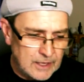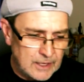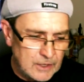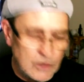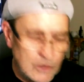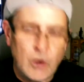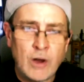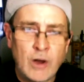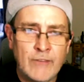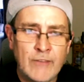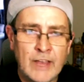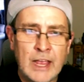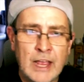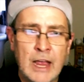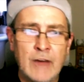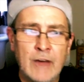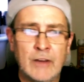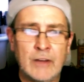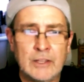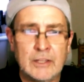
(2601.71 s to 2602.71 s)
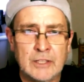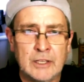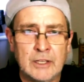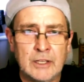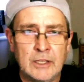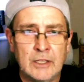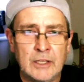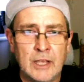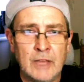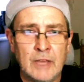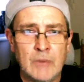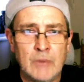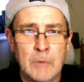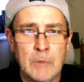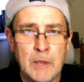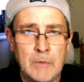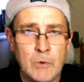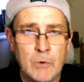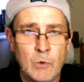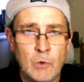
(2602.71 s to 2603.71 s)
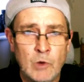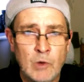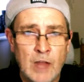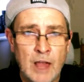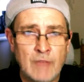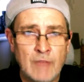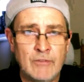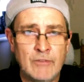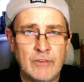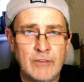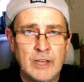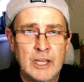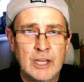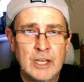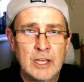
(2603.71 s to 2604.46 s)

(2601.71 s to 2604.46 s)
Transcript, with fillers: You've got to have a character that either people love